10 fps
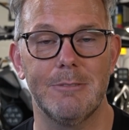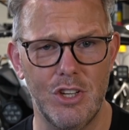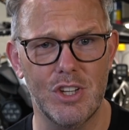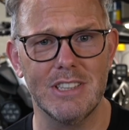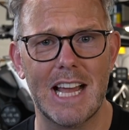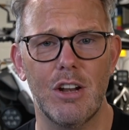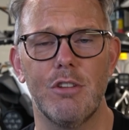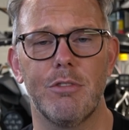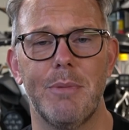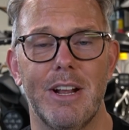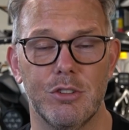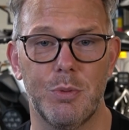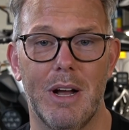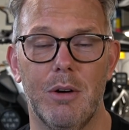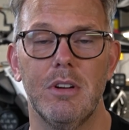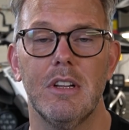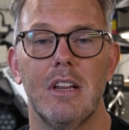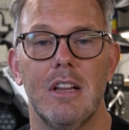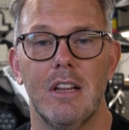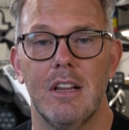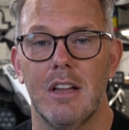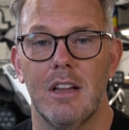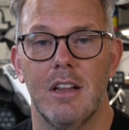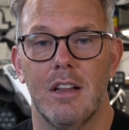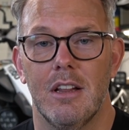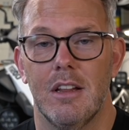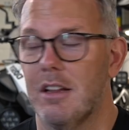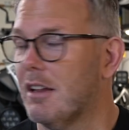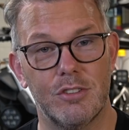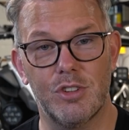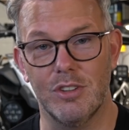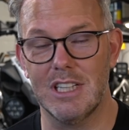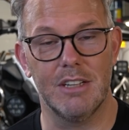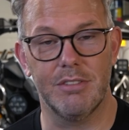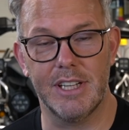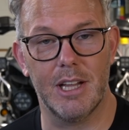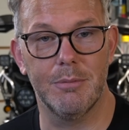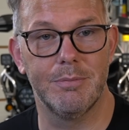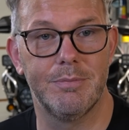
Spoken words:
and you can download it from here as well. Just got a delivery come.